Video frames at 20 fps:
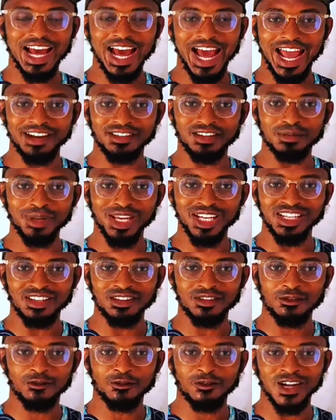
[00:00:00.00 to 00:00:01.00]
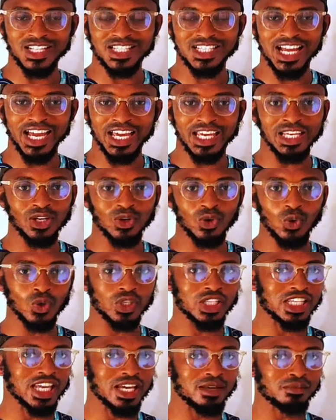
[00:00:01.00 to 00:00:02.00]
I remain Fatai
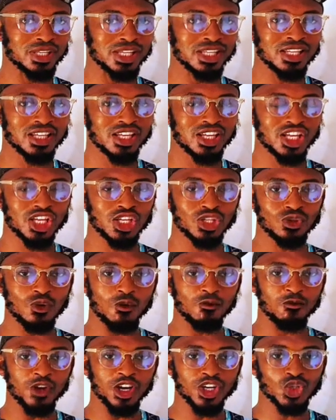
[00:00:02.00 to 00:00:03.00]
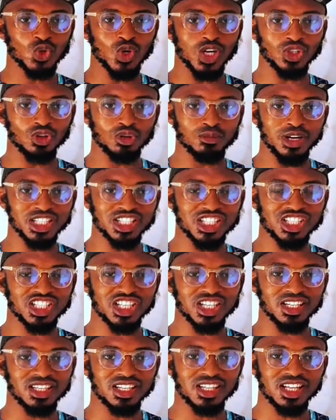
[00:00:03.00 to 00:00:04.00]
Oyeyemi, your virtual Yoruba
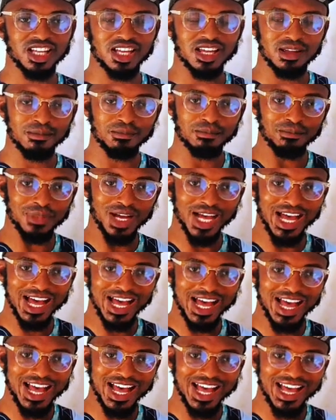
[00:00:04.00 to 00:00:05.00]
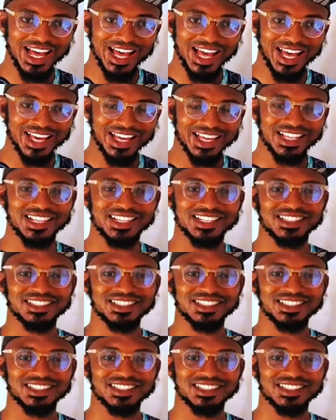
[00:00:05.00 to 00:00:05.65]
teacher. Bye.